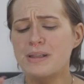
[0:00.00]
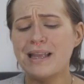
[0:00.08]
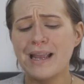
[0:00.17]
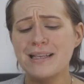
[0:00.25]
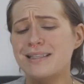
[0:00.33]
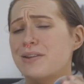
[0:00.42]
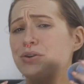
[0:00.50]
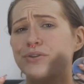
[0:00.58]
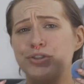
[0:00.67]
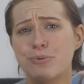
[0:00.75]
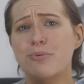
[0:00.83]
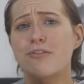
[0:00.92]
But like I said, they're
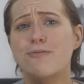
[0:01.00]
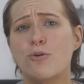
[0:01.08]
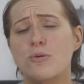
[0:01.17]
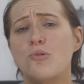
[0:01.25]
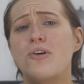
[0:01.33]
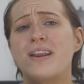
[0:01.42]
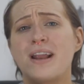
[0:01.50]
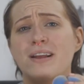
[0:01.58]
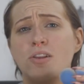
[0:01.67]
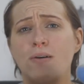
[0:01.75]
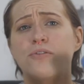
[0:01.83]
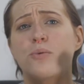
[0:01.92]
super affordable and
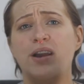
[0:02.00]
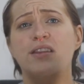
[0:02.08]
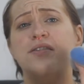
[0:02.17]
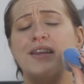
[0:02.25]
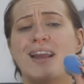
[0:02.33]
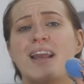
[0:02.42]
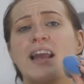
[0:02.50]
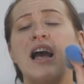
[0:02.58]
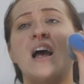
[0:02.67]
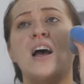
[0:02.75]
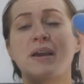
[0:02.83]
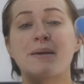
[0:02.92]
I love the way that they
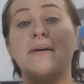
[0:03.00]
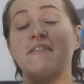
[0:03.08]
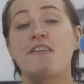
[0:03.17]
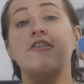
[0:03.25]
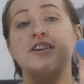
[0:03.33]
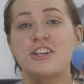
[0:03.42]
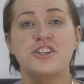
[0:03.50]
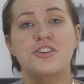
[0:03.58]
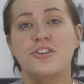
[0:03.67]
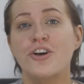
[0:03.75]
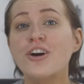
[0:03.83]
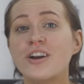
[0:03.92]
make my
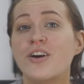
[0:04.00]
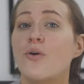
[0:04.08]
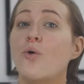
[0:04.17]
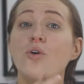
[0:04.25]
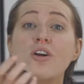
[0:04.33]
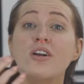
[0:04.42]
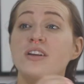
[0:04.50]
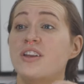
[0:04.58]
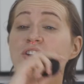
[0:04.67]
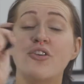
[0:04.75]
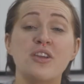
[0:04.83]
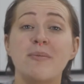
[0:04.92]
foundation look. Or,
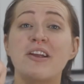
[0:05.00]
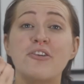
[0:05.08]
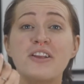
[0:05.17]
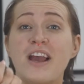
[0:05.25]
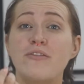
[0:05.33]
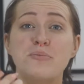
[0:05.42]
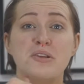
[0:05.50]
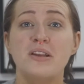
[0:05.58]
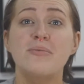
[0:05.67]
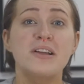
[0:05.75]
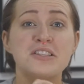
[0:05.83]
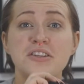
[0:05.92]
you know, you might already have a
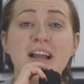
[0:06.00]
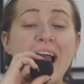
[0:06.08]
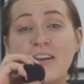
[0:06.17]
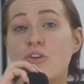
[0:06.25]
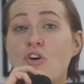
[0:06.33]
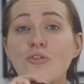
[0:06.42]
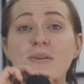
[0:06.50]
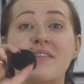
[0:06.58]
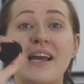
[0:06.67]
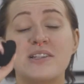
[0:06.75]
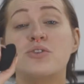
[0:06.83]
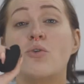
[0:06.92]
beauty blender at home
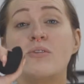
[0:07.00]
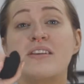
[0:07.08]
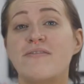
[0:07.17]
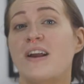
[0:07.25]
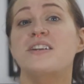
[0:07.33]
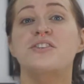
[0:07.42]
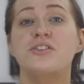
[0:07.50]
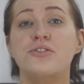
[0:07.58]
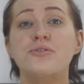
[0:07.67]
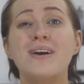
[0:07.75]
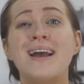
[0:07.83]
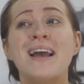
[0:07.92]
and that's totally fine
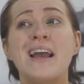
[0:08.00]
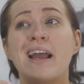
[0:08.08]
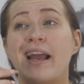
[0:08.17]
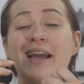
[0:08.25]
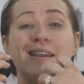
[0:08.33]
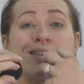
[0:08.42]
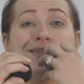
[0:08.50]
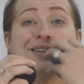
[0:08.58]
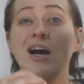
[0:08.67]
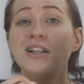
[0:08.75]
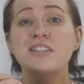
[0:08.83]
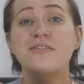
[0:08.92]
too. And
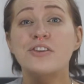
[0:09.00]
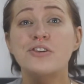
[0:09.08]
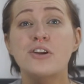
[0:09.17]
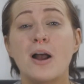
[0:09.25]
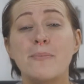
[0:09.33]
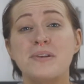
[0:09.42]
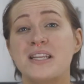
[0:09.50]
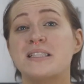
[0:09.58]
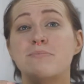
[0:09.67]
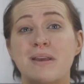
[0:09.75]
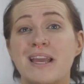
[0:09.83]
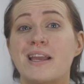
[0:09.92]
tons of other
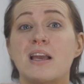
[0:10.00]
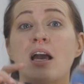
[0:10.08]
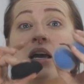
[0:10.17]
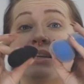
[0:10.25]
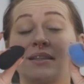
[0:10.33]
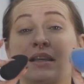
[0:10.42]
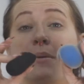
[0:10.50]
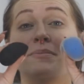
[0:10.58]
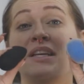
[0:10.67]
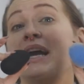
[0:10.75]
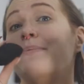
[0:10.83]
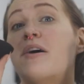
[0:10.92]
companies make some
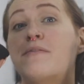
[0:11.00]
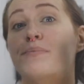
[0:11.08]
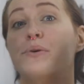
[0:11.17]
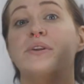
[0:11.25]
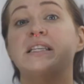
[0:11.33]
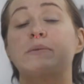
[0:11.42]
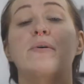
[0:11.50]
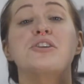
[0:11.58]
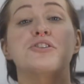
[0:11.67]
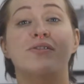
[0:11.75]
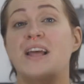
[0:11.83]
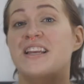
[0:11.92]
type of beauty
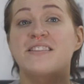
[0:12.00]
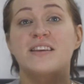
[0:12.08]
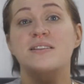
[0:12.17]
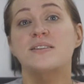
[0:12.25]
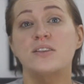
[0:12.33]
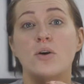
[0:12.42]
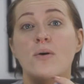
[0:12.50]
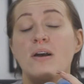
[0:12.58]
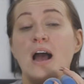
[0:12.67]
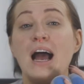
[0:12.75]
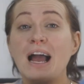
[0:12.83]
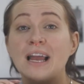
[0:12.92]
sponge like this. So
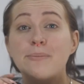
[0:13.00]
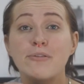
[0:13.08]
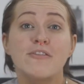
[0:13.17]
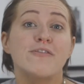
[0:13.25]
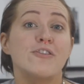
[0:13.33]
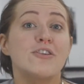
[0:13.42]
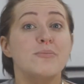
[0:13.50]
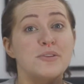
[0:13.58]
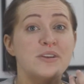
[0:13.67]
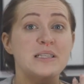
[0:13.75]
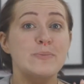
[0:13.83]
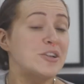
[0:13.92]
I prefer
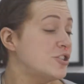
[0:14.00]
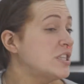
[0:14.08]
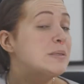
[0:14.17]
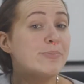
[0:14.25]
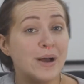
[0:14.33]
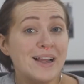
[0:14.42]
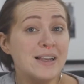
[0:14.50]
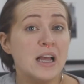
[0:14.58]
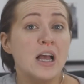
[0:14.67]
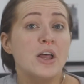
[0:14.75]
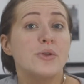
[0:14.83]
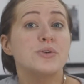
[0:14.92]
beauty sponges, but
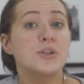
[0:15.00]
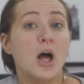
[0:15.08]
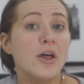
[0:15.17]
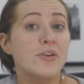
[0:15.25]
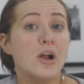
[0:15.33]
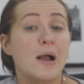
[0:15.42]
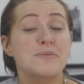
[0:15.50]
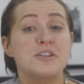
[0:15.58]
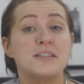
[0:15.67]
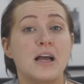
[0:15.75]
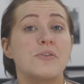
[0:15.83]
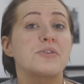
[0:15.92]
there's other
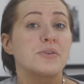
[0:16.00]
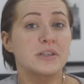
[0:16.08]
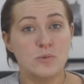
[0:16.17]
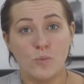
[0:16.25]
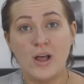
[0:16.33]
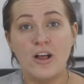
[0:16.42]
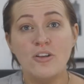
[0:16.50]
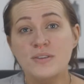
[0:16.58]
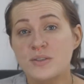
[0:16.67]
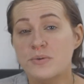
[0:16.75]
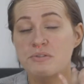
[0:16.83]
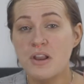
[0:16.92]
options out there as well.
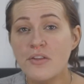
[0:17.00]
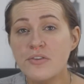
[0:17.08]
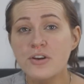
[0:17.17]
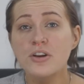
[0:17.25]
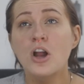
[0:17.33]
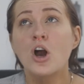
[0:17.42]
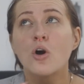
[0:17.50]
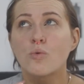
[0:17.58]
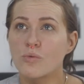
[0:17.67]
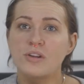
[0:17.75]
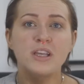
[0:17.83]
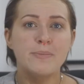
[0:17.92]
So another
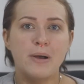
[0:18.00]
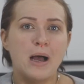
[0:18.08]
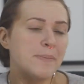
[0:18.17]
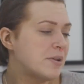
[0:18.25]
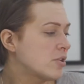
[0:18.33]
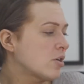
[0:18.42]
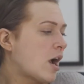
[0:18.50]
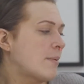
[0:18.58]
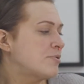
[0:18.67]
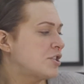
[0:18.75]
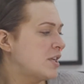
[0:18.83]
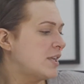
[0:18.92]
really popular
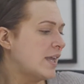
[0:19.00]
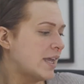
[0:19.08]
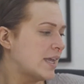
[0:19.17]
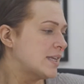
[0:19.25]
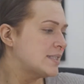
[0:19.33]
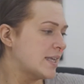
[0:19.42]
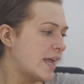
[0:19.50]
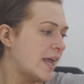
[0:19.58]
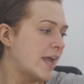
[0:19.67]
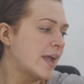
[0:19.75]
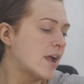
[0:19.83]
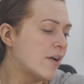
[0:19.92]
option is
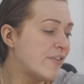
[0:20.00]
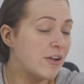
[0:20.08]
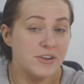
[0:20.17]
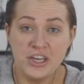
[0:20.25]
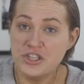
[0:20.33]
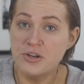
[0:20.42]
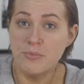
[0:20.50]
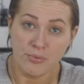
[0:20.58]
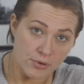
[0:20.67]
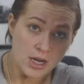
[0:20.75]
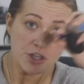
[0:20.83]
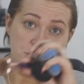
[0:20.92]
a foundation
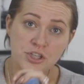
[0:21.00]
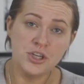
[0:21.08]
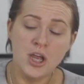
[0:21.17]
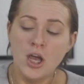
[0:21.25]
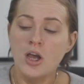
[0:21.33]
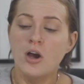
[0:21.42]
brush.